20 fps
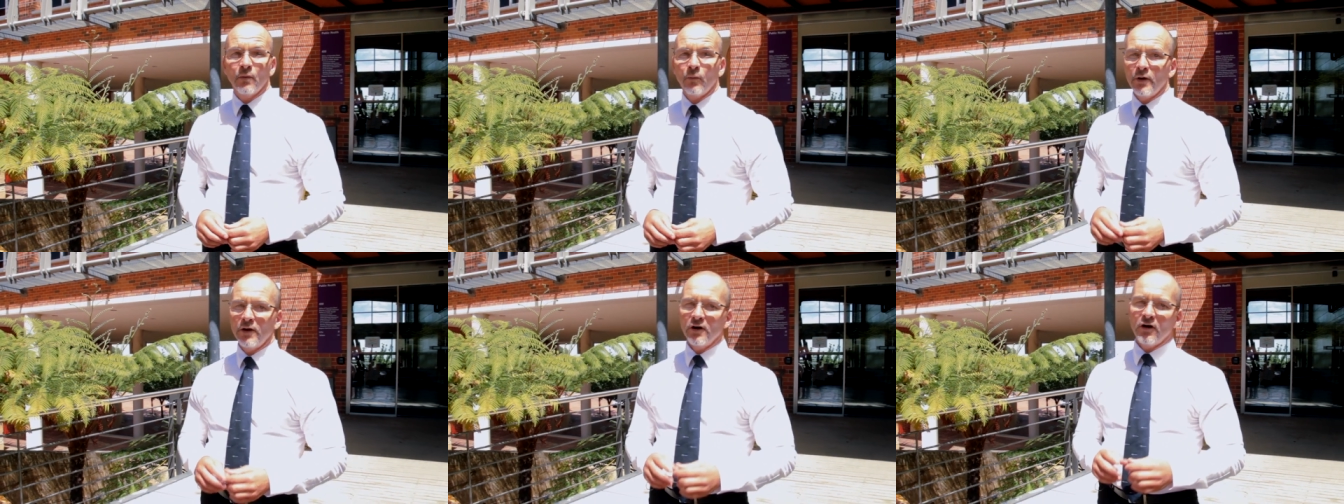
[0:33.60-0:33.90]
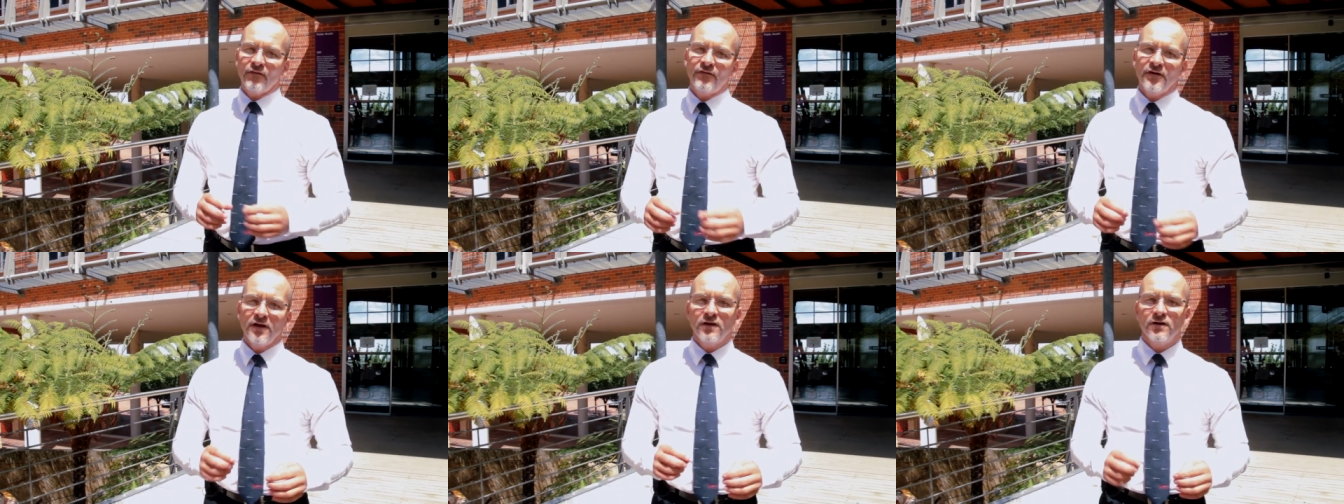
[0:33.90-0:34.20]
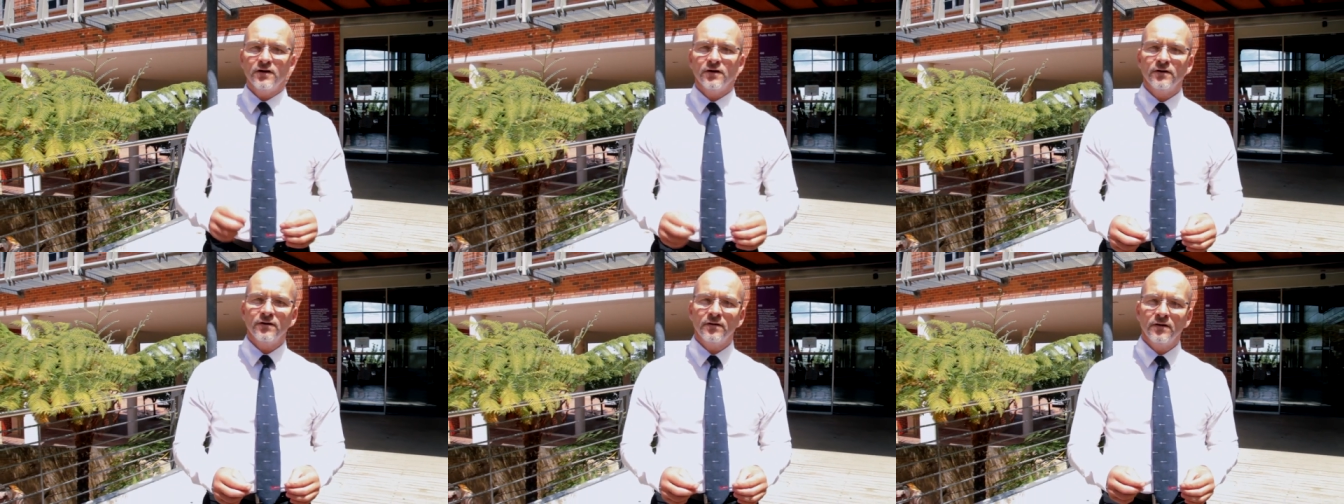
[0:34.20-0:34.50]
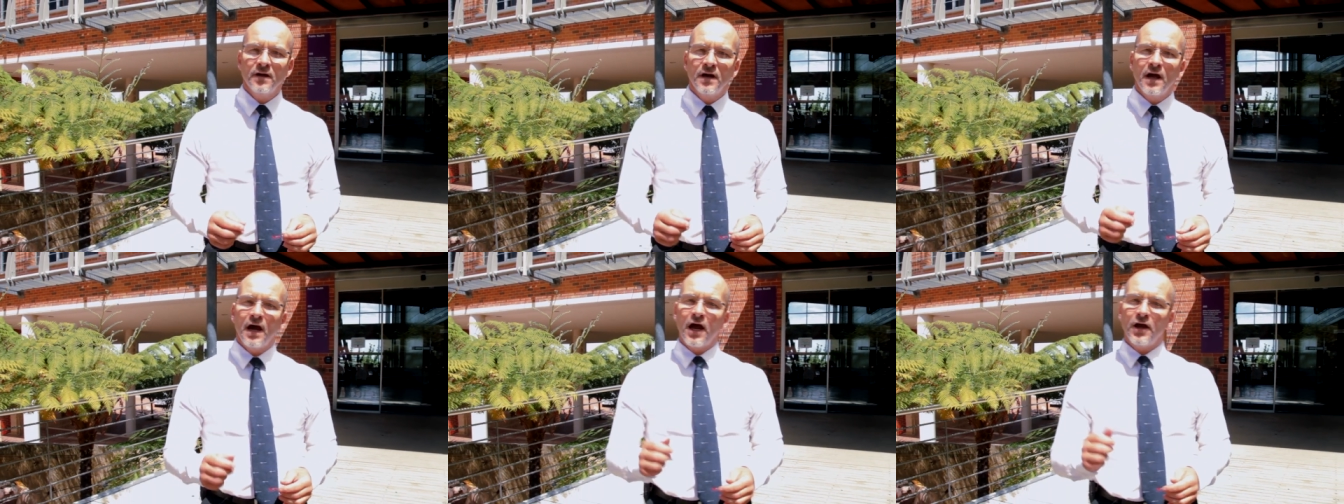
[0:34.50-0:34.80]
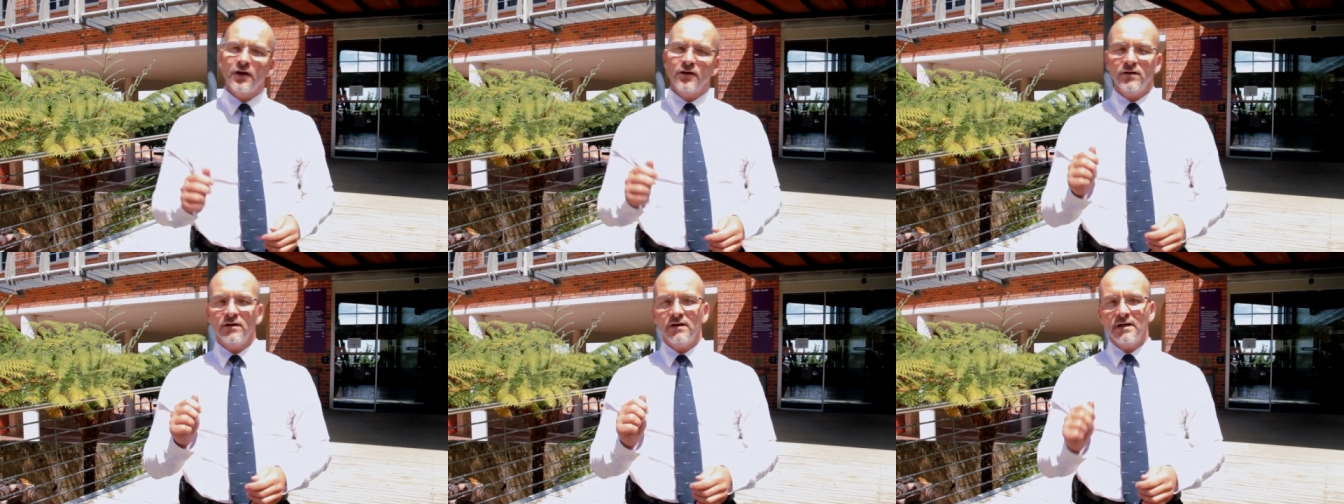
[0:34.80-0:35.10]
We offer you
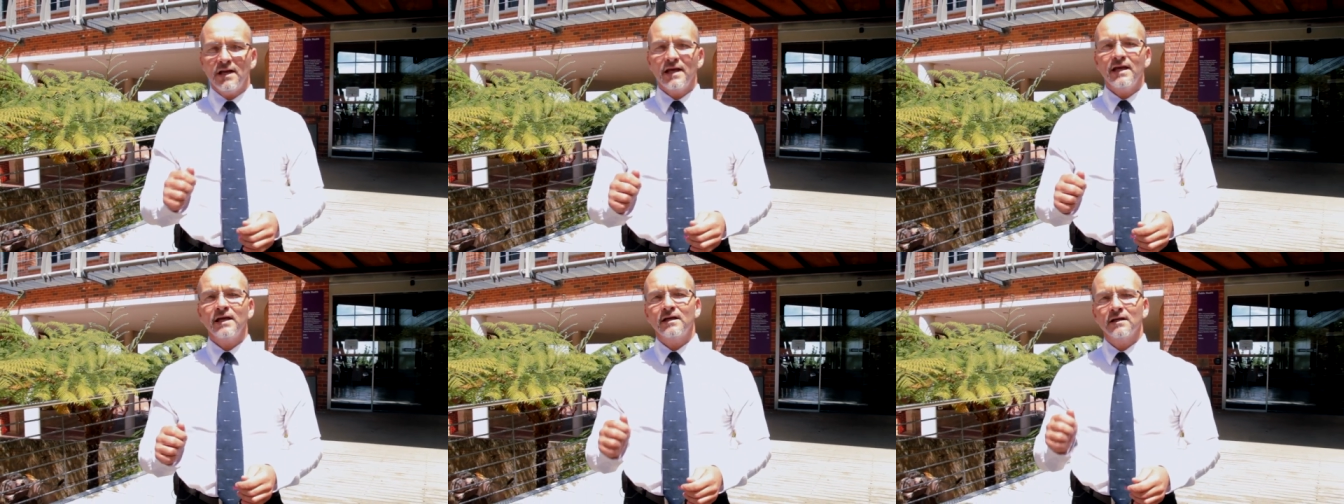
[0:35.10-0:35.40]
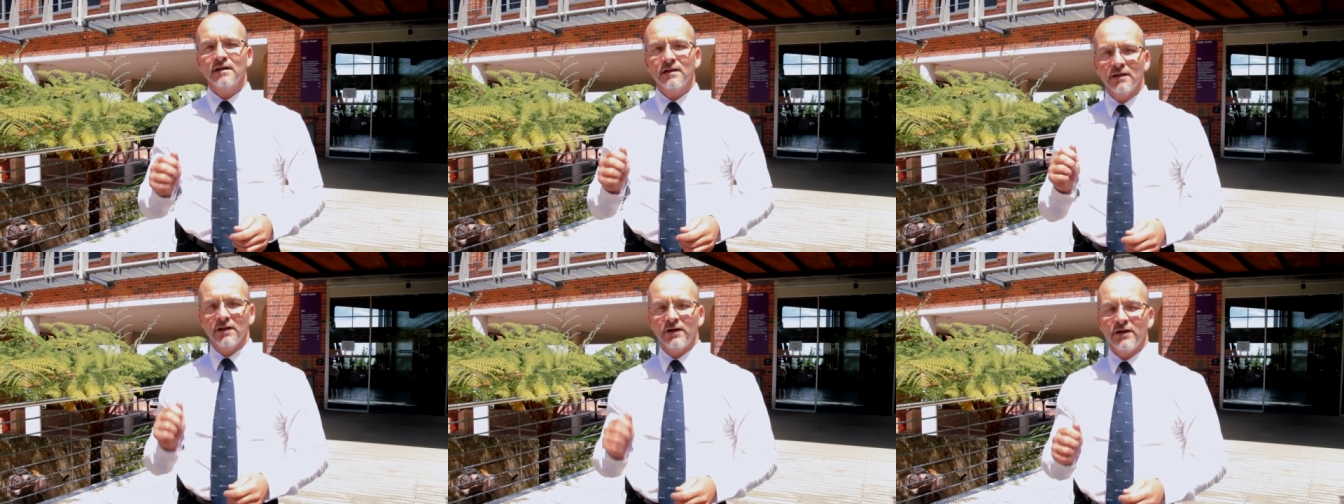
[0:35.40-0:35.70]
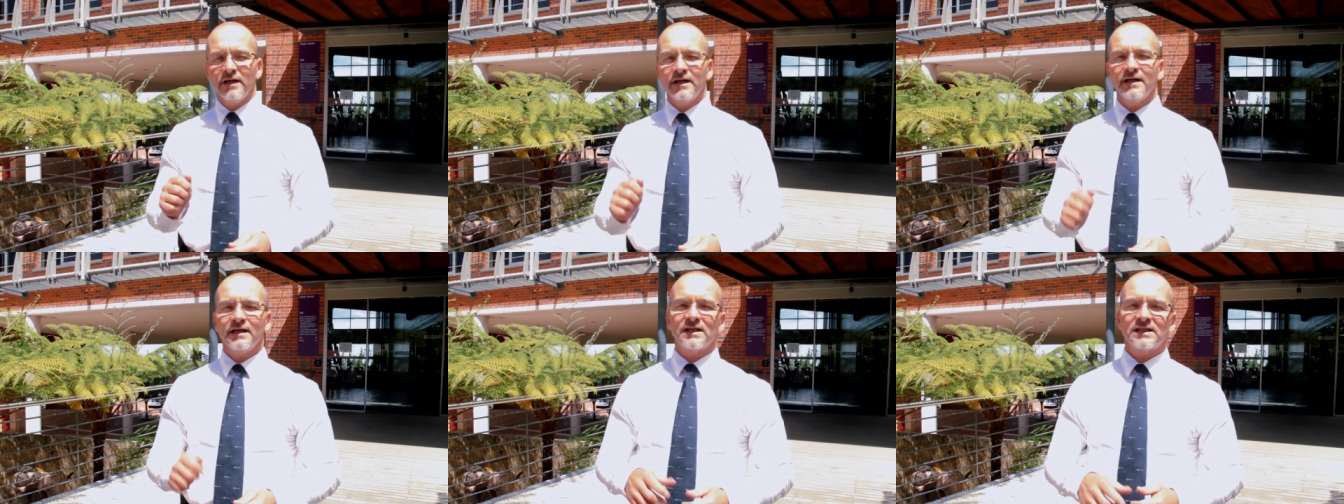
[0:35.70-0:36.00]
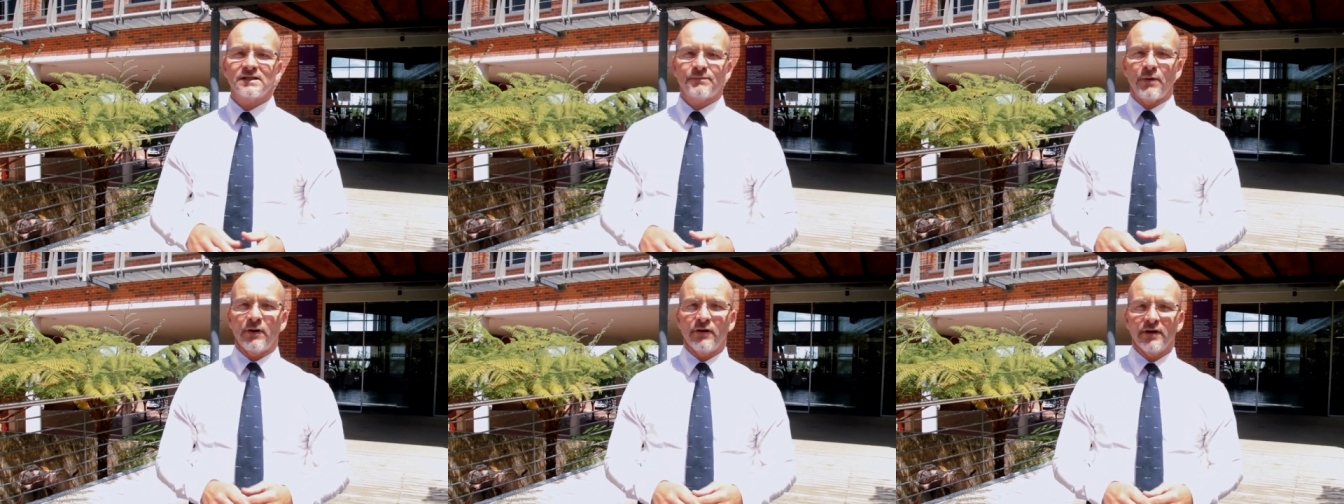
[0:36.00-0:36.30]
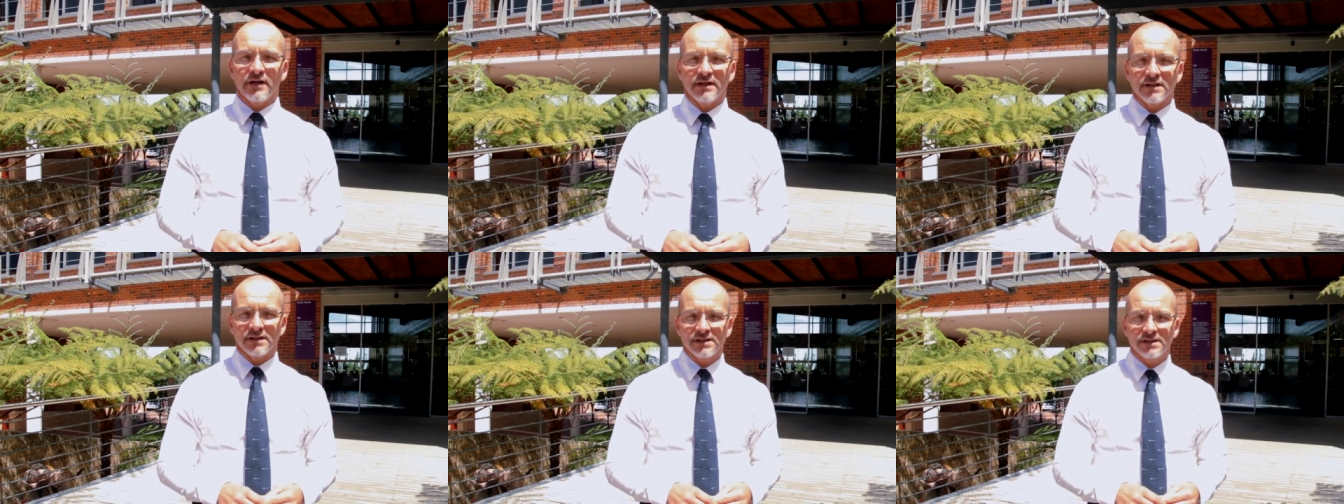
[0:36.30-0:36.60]
a unique learning
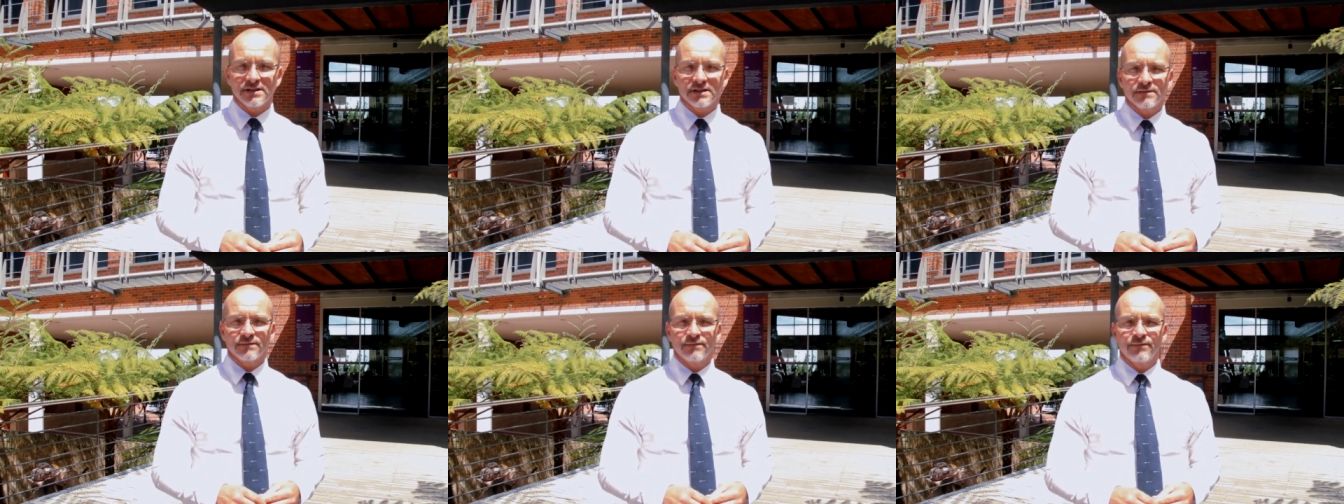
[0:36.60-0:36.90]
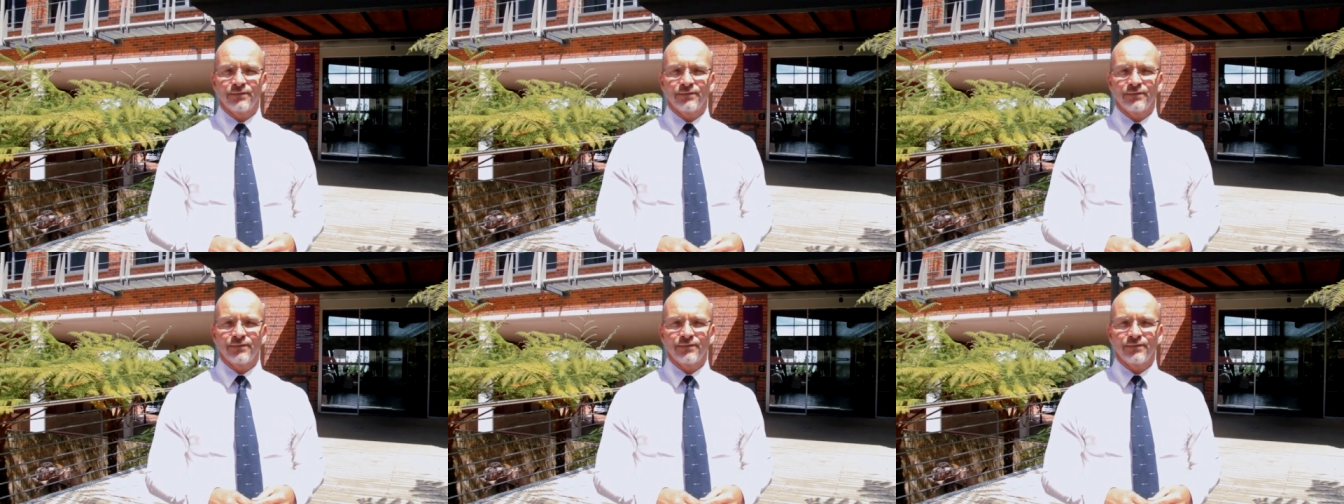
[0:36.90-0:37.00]
experience